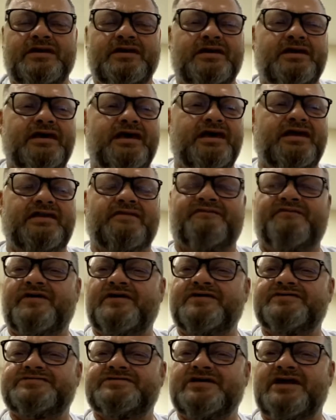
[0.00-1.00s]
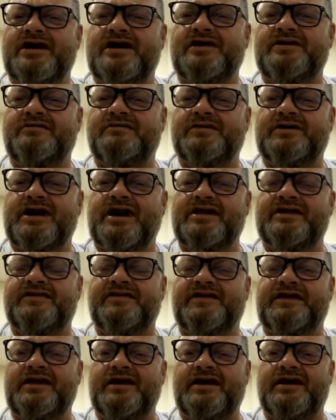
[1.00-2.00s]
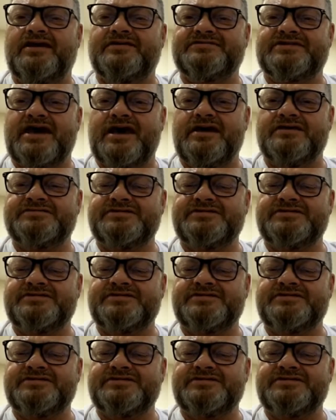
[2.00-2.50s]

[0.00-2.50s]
And the first night we got into Dad's house.